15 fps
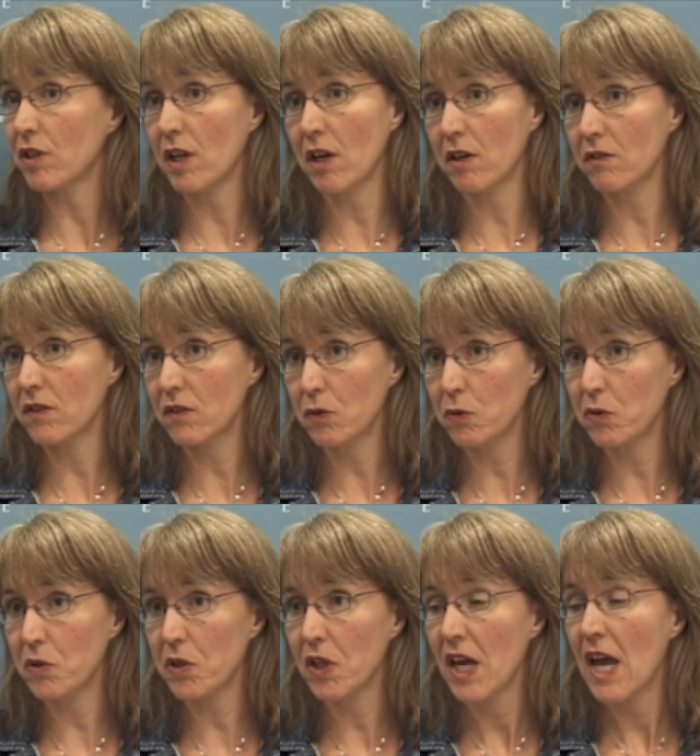out of
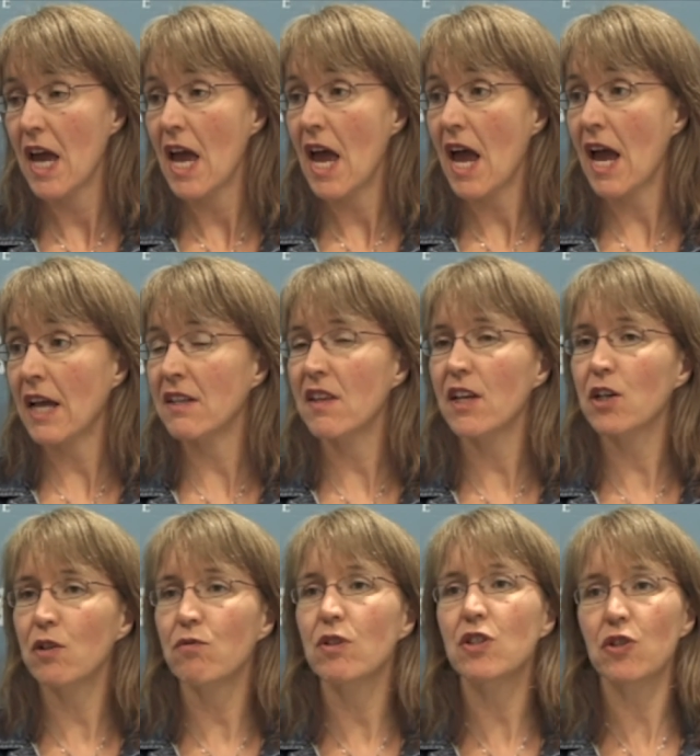school. And they
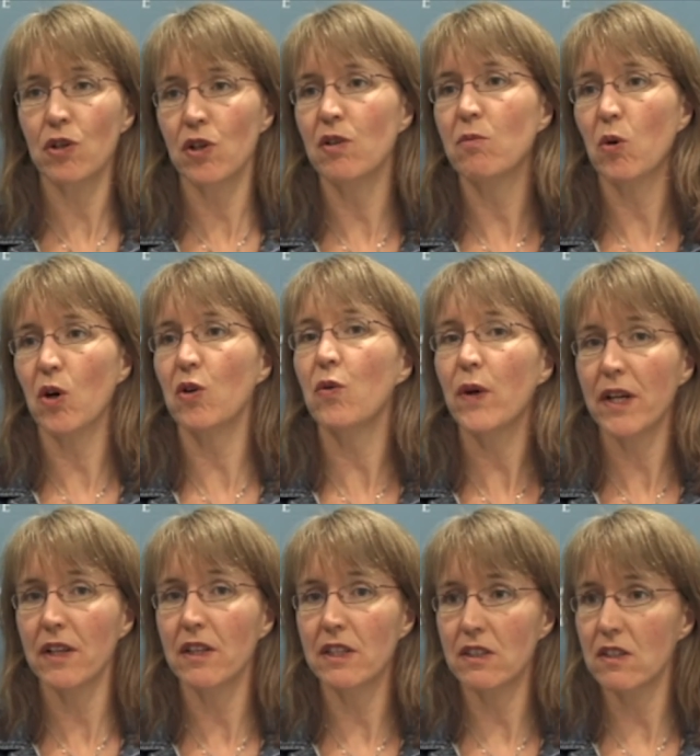could return more
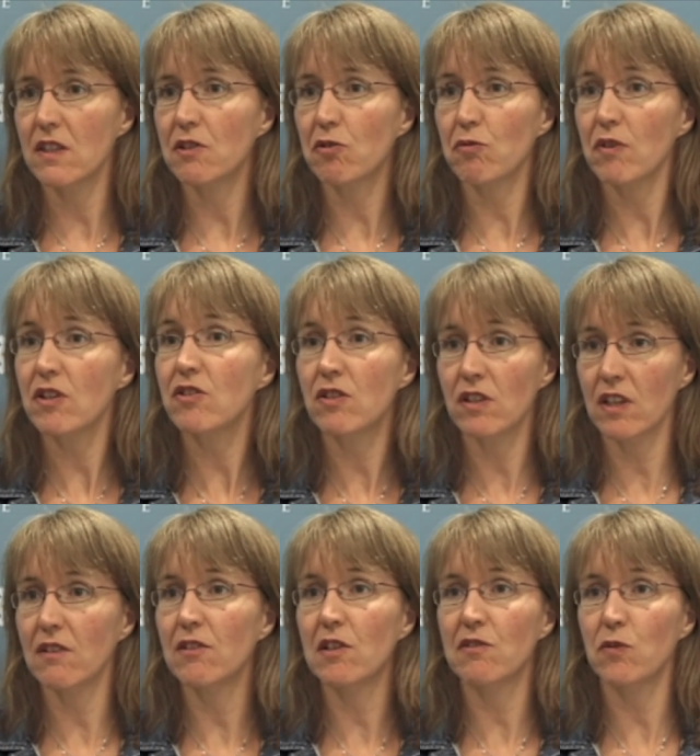quickly to their original
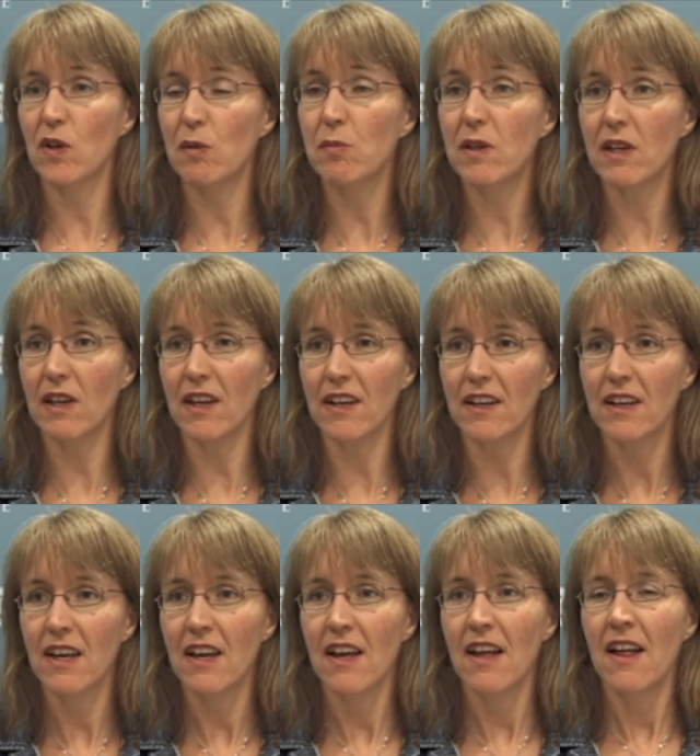level of well-being.
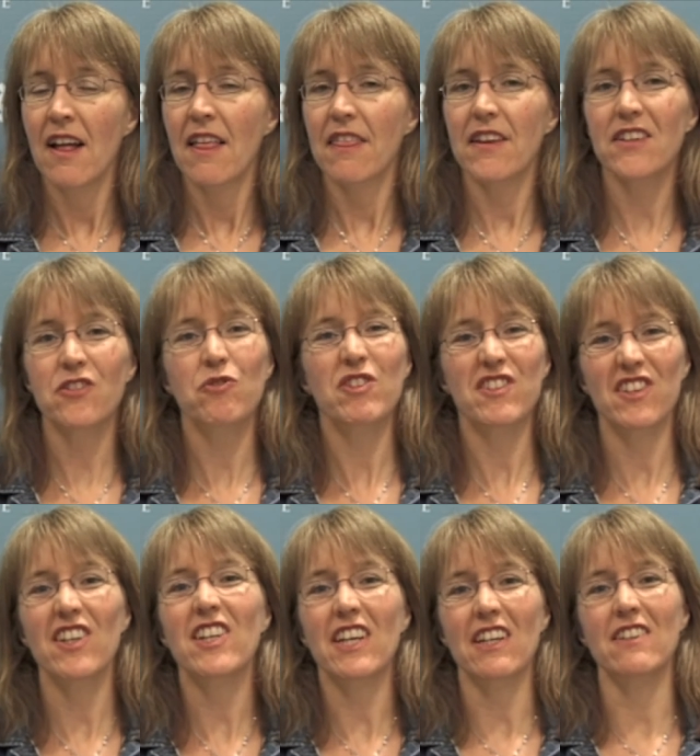This
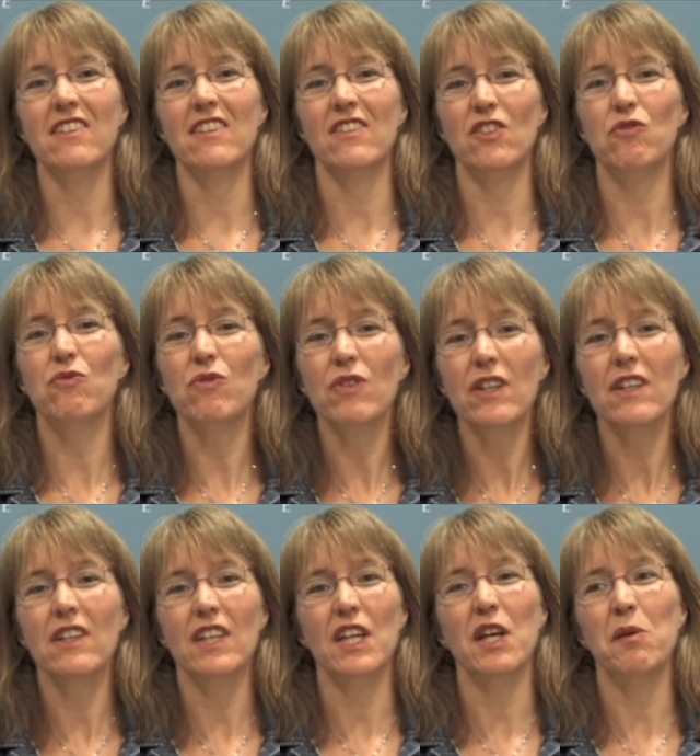resilience is a
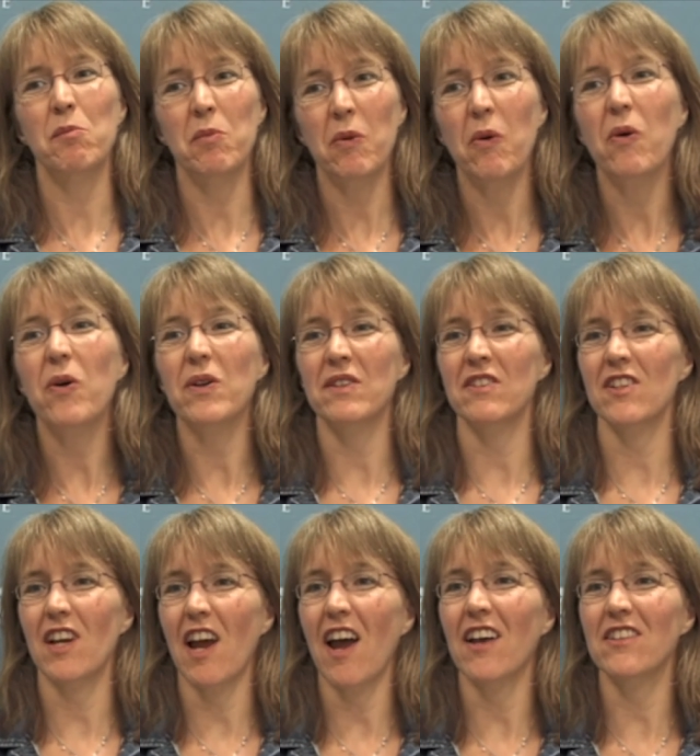really important
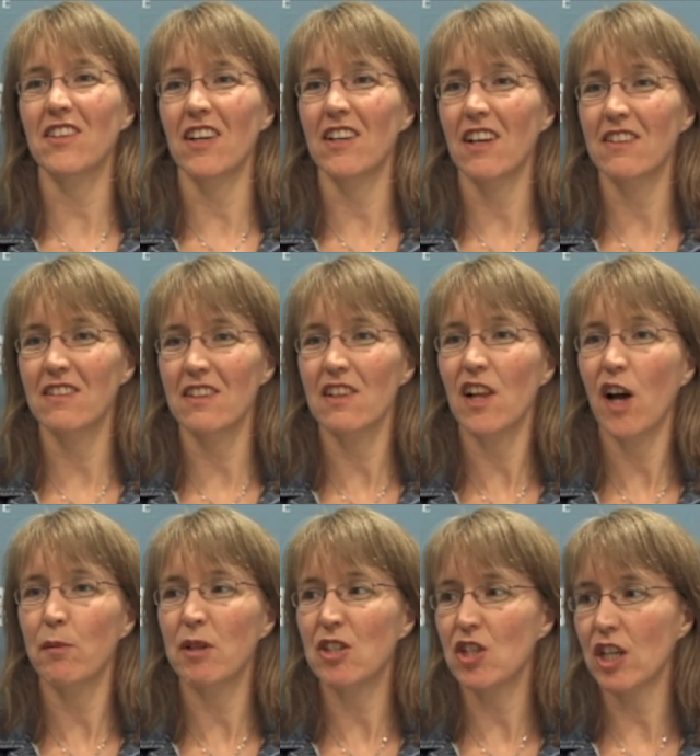asset as the
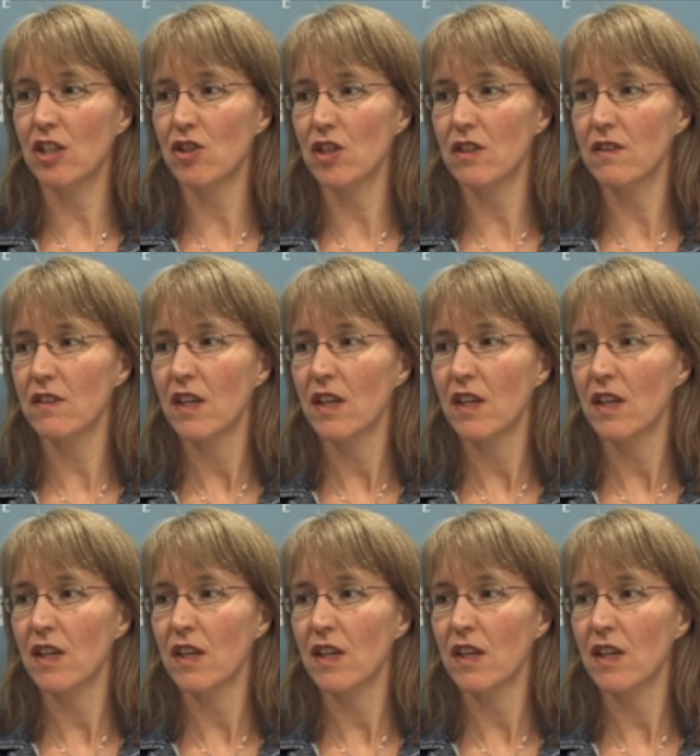climate changes.